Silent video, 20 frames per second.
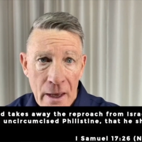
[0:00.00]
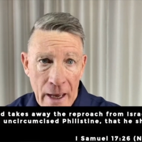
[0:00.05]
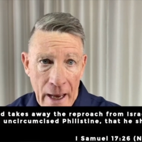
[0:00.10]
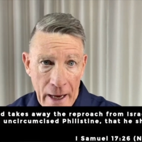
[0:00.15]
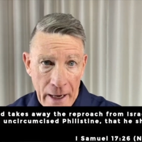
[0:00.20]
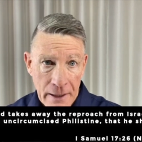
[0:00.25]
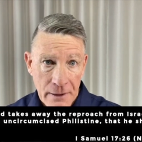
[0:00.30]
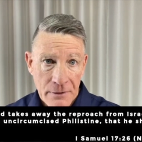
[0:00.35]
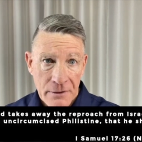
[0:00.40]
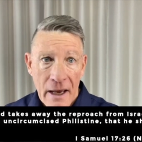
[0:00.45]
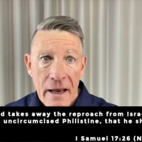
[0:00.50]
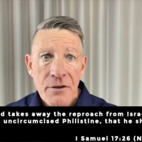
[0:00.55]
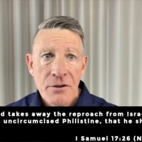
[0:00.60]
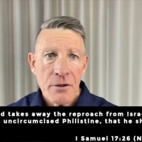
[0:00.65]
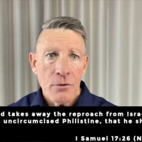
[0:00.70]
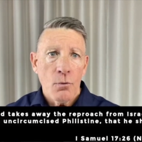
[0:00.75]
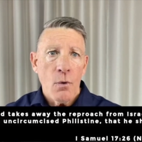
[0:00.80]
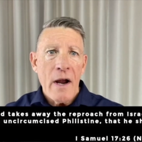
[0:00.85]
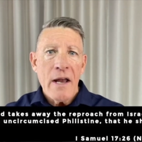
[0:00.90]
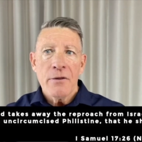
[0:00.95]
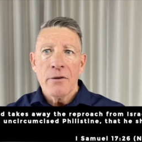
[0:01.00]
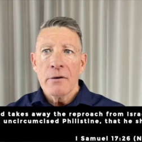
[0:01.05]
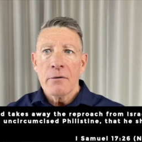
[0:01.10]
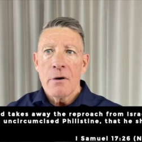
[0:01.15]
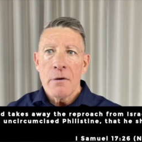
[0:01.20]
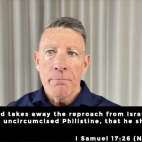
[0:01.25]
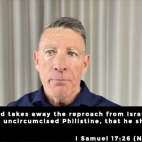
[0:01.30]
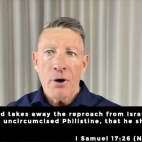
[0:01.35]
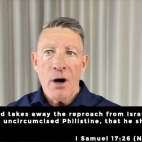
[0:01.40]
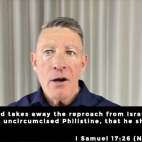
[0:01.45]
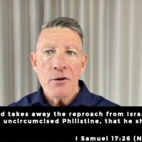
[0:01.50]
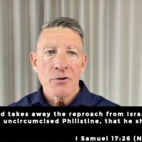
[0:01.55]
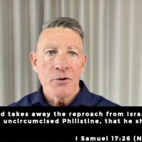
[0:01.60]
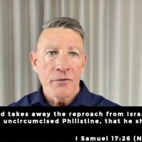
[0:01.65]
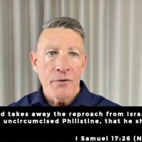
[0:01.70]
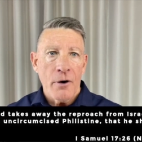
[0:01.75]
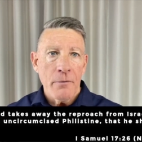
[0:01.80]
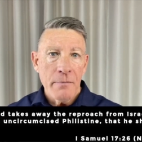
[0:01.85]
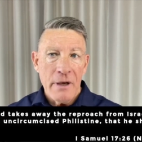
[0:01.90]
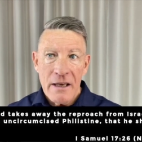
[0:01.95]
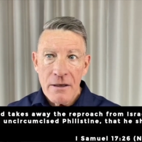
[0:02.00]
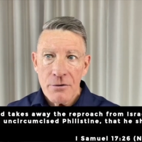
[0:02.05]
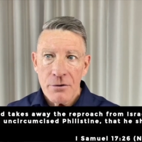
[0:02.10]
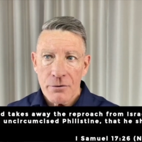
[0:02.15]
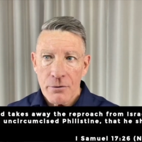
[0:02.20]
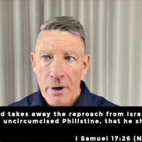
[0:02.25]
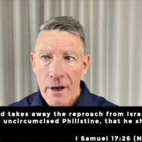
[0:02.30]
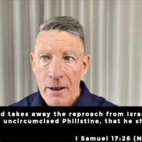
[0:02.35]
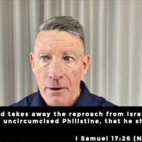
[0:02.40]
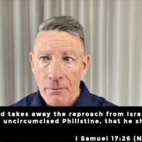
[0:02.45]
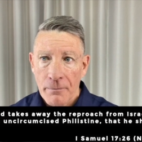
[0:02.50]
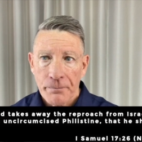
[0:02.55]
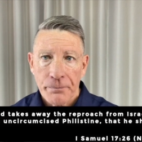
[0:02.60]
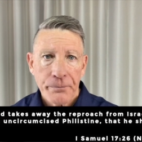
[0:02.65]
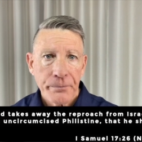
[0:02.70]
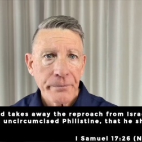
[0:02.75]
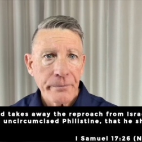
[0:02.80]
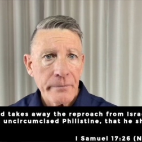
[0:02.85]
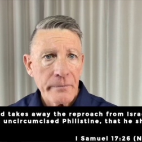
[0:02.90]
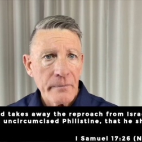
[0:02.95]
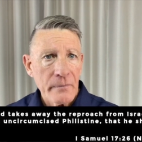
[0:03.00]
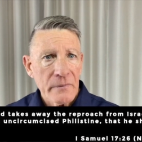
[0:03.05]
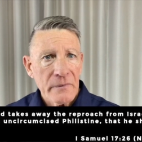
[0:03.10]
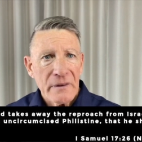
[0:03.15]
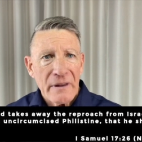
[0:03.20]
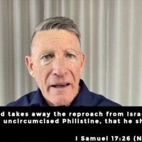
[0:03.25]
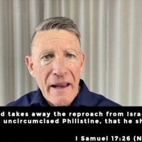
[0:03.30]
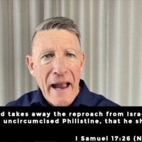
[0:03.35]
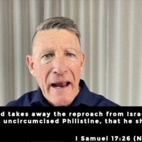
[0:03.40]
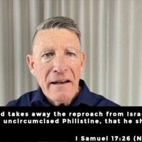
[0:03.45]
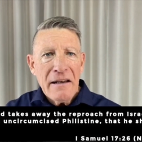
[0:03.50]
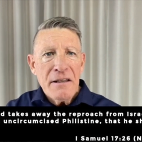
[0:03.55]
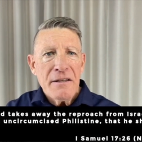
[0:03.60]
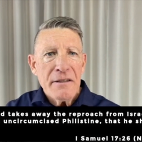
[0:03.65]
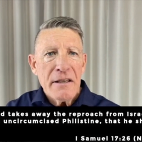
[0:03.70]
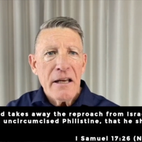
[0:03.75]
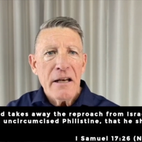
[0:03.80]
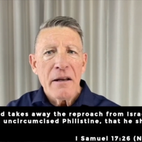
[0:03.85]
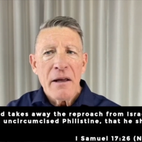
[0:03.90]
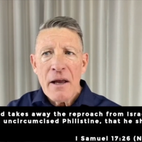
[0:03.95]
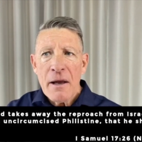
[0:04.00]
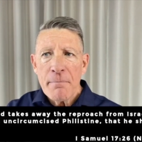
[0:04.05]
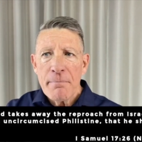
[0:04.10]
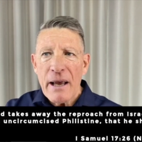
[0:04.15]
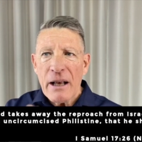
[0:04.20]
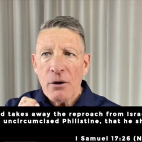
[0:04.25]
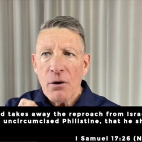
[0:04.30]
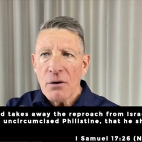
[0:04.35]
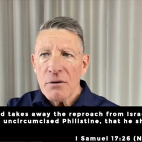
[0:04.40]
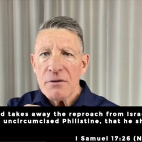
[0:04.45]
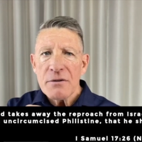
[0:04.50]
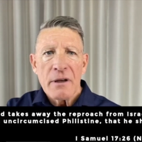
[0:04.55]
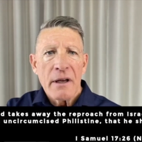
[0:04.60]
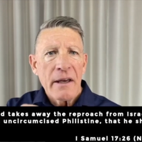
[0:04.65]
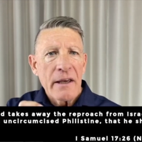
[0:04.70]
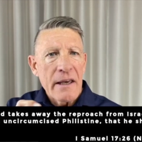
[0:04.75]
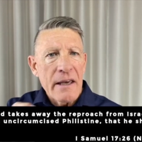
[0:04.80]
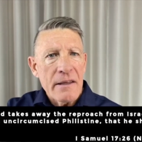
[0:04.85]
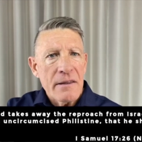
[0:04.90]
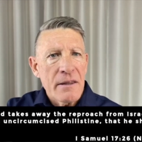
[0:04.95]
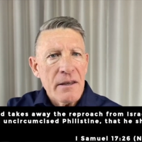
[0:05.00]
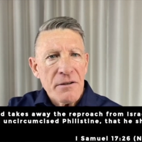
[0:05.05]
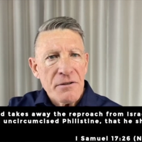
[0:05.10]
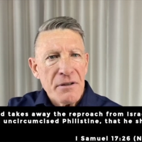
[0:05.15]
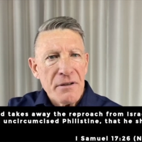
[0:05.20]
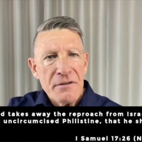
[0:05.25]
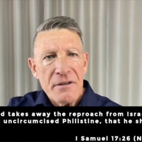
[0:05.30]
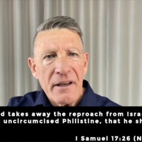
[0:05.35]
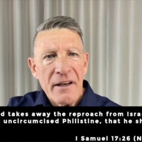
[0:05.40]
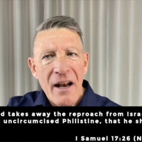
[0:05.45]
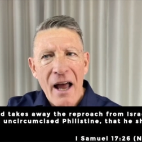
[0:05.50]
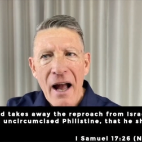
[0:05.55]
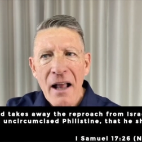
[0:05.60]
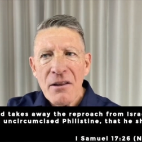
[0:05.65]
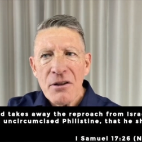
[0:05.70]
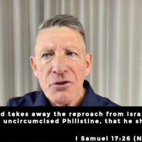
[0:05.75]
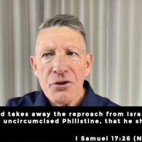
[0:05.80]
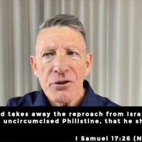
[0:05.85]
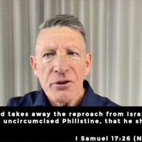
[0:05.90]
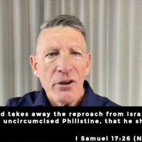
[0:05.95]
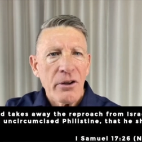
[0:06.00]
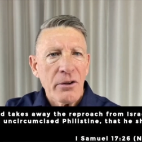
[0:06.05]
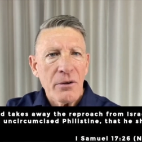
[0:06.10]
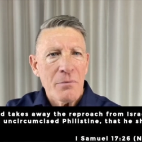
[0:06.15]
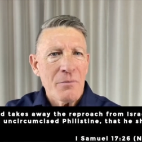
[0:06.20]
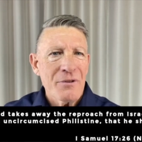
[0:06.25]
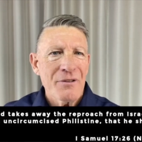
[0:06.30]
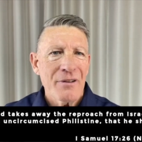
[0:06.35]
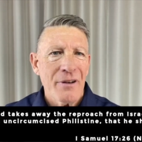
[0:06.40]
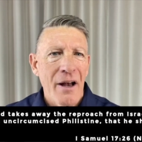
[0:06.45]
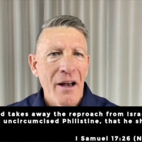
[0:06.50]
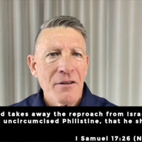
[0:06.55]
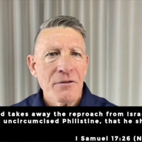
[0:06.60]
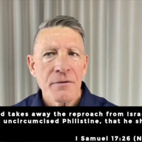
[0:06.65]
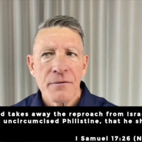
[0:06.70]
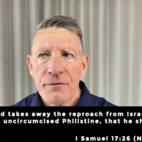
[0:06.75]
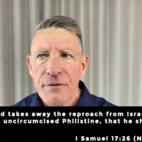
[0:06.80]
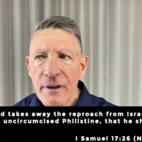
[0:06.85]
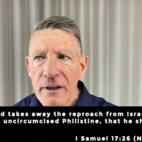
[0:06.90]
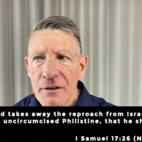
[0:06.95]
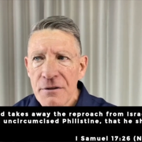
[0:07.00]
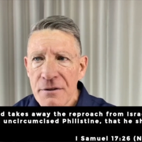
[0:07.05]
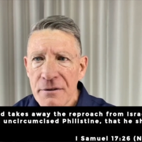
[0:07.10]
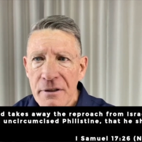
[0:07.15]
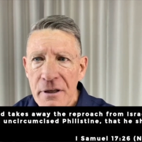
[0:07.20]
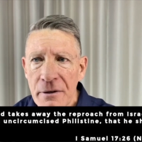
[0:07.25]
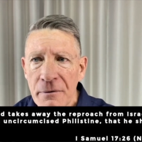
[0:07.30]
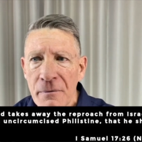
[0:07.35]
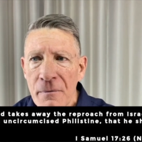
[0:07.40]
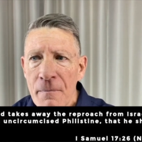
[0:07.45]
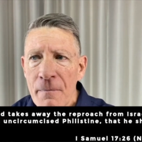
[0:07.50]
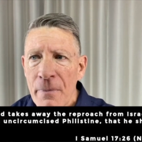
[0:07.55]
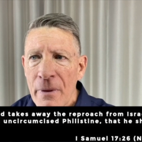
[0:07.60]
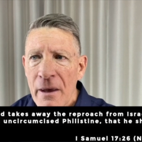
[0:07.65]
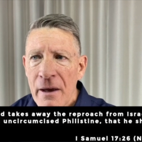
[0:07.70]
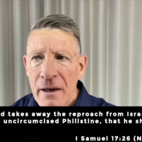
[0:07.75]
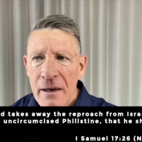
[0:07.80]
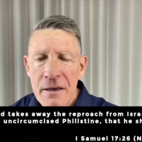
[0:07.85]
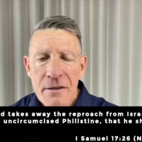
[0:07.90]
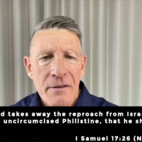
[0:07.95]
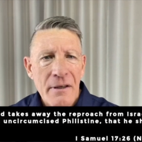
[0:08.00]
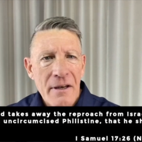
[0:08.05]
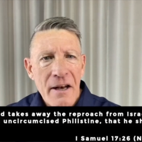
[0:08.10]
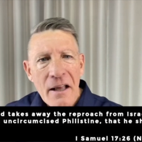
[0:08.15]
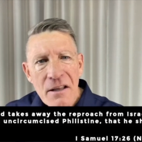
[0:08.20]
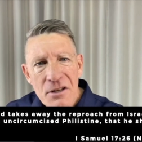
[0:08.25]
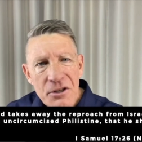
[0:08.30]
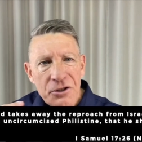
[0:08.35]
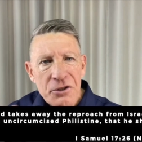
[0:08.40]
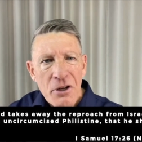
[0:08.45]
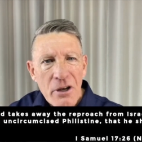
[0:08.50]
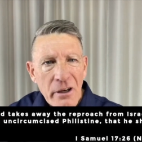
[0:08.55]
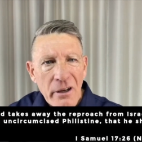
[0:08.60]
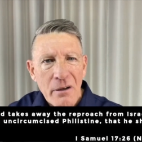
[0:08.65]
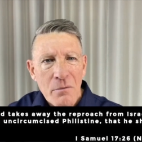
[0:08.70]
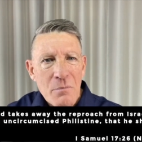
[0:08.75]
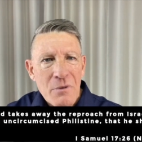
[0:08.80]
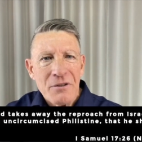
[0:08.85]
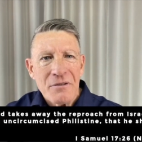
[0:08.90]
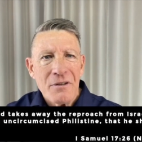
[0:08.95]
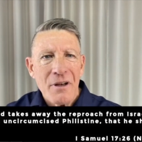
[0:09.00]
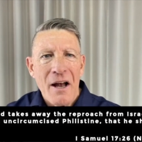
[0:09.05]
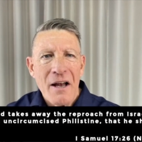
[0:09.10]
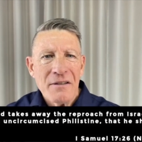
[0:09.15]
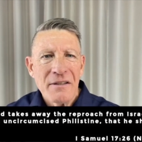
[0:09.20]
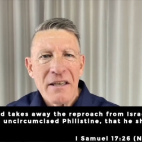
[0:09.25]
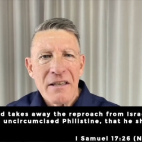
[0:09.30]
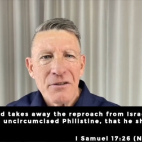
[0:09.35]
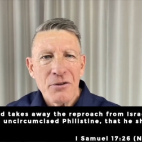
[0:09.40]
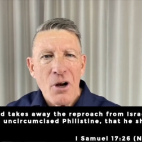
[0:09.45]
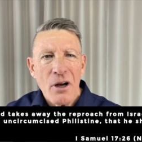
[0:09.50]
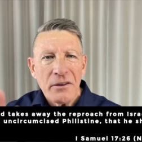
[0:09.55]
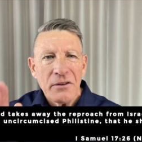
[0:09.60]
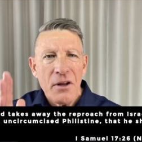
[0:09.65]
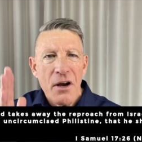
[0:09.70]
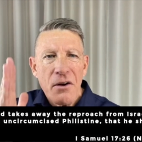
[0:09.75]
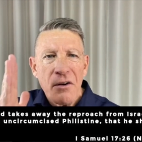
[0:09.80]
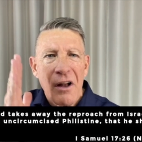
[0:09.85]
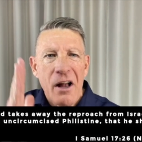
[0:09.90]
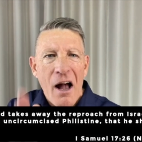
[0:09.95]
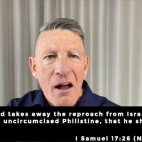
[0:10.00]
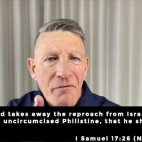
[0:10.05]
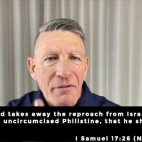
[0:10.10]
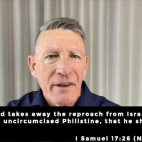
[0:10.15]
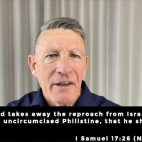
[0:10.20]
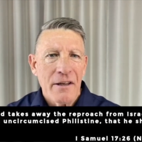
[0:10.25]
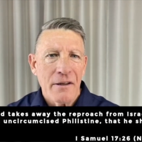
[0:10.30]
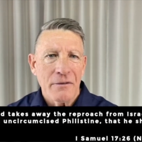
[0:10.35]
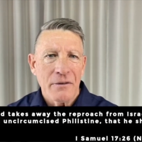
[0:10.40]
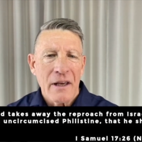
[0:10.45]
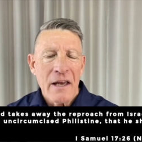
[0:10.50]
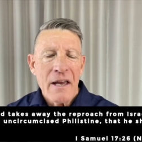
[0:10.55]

and takes away the reproach from Israel? And he said, Because he, this is an uncircumcised Philistine. He's an uncircumcised. He's got no covenant.